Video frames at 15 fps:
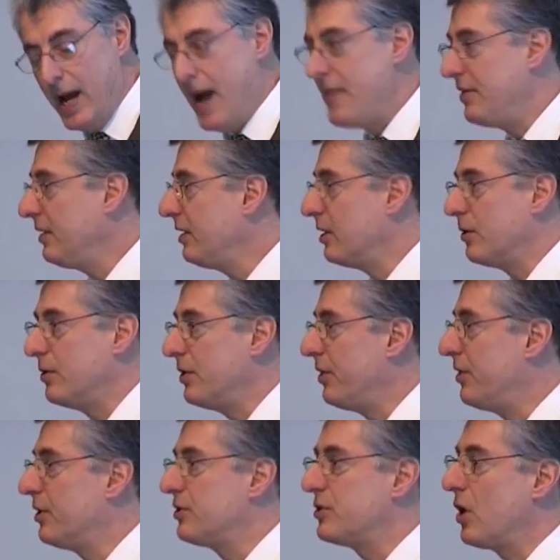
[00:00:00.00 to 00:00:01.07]
And, you know,
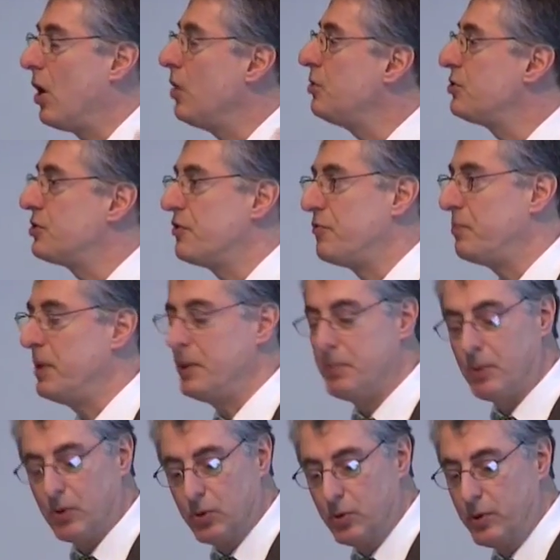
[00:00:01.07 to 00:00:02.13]
there's a host of
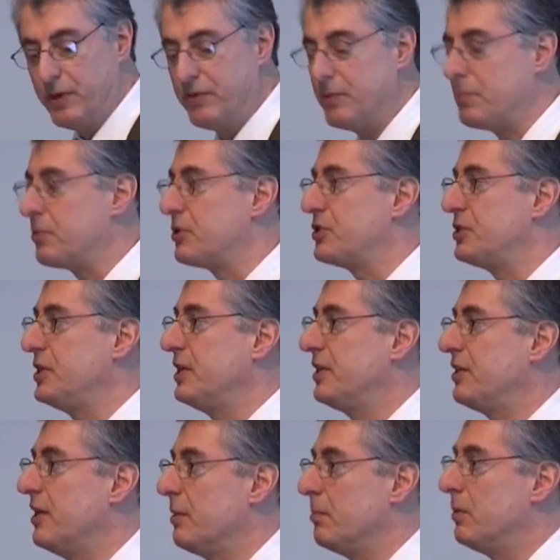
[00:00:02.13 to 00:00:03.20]
people who even
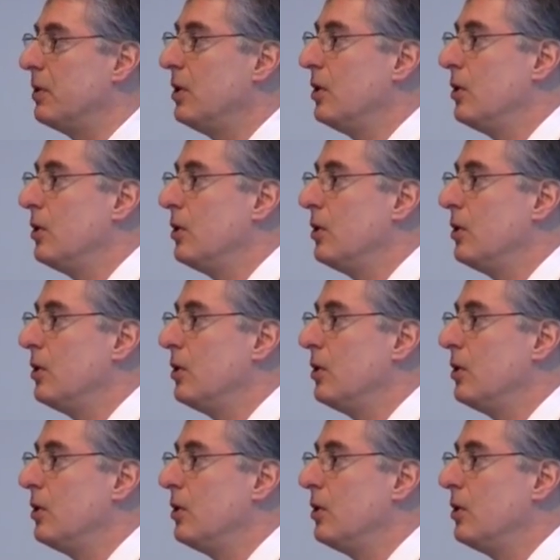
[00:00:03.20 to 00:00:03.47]
preceded them